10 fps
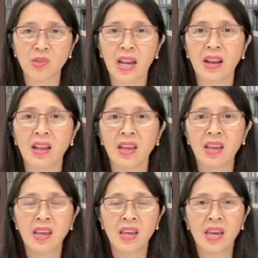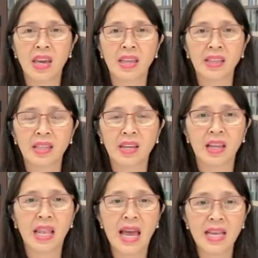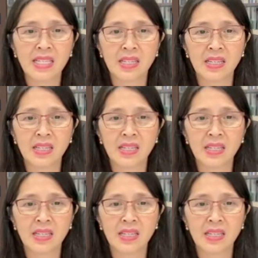well. And last,